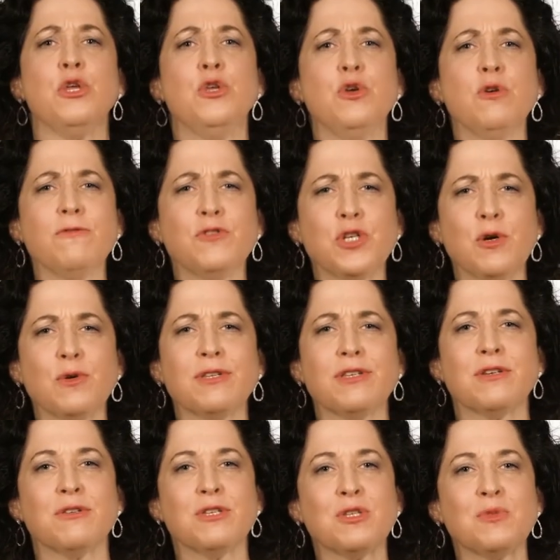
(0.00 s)
You've
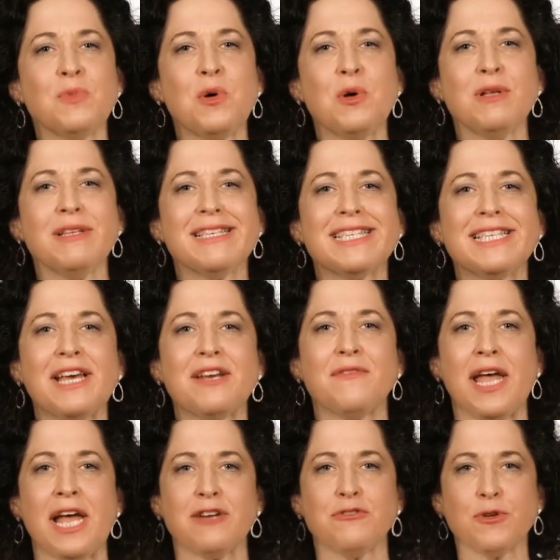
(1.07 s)
chosen a small set of
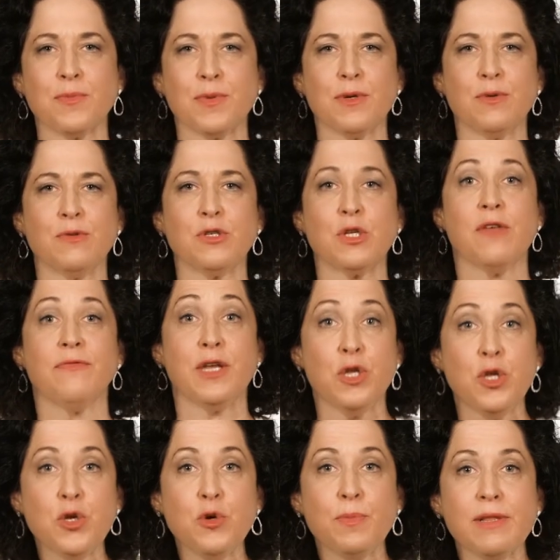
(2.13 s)
attributes that
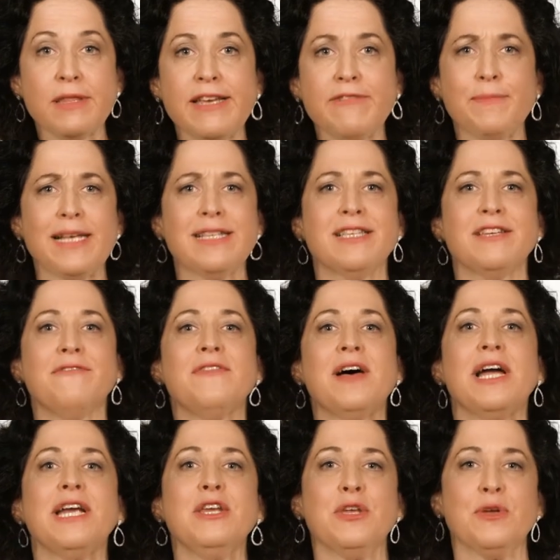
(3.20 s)
you believe best
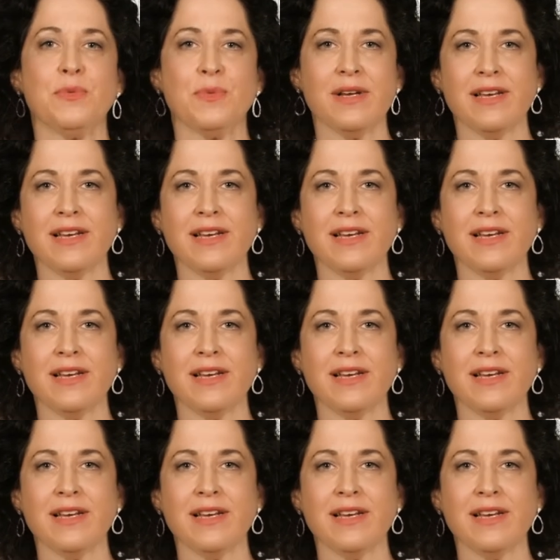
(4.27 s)
define you.